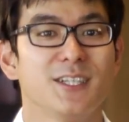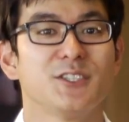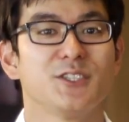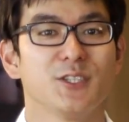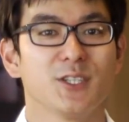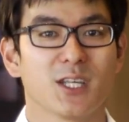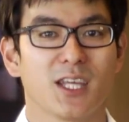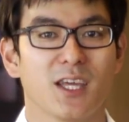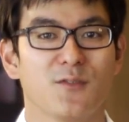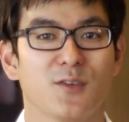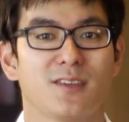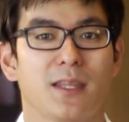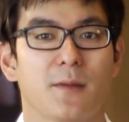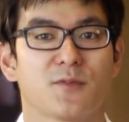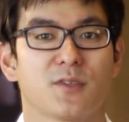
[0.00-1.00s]
She'll give
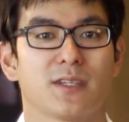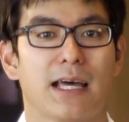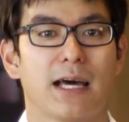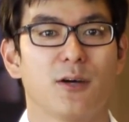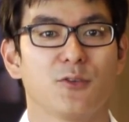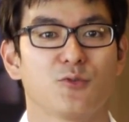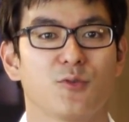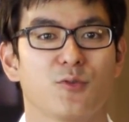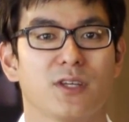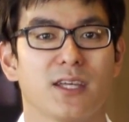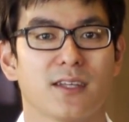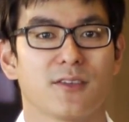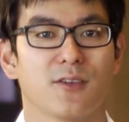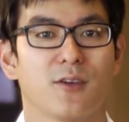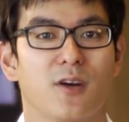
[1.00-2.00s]
you tips on how to
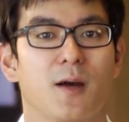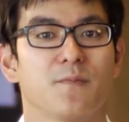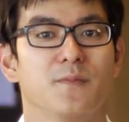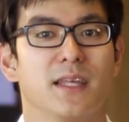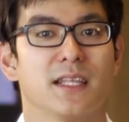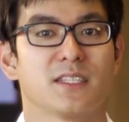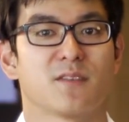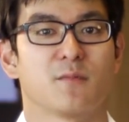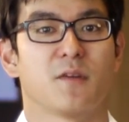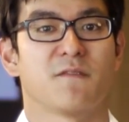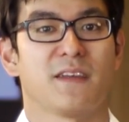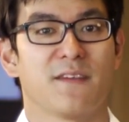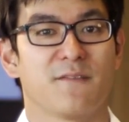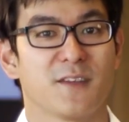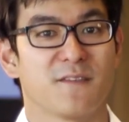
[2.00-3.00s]
get your updates from your
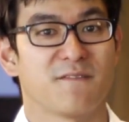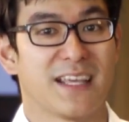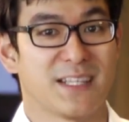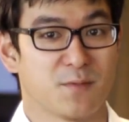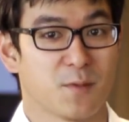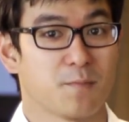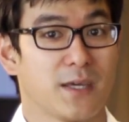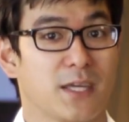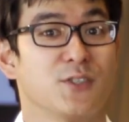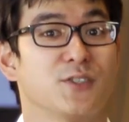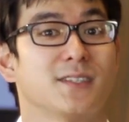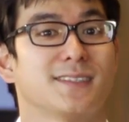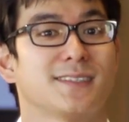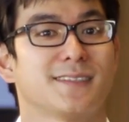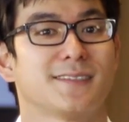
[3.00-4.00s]
favorite Facebook pages.